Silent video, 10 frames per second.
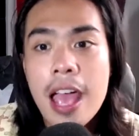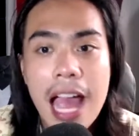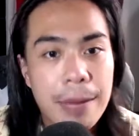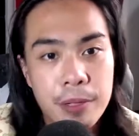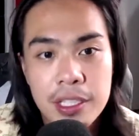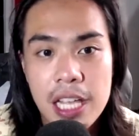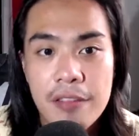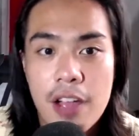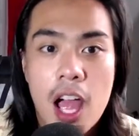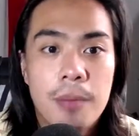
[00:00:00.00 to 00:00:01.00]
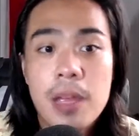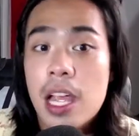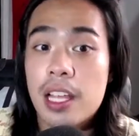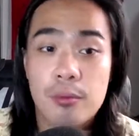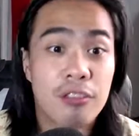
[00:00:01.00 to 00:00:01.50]
hype yourself up,
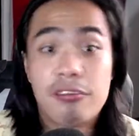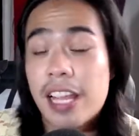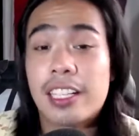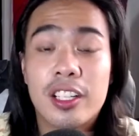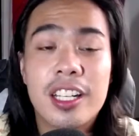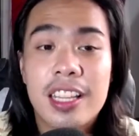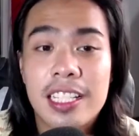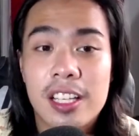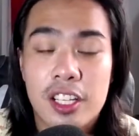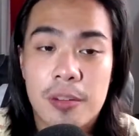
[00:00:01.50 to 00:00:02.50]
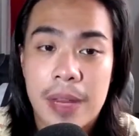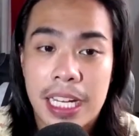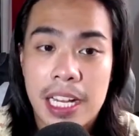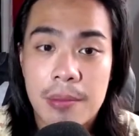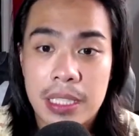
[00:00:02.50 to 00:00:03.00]
reflect on the things that you're
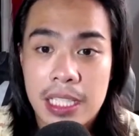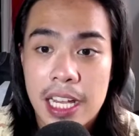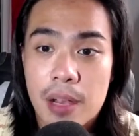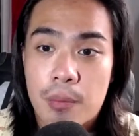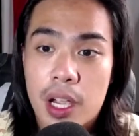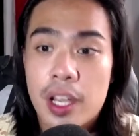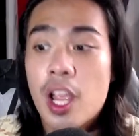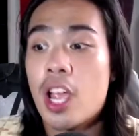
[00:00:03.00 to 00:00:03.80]
making a mistake upon.